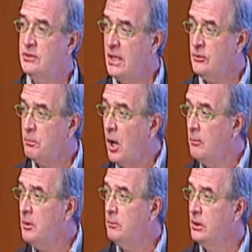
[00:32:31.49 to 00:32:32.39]
that's
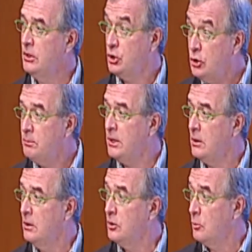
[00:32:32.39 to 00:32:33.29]
probably should be
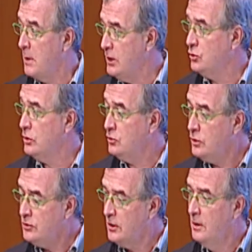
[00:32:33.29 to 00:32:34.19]
your major
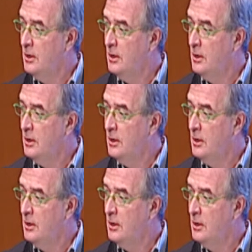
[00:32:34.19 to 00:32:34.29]
interest.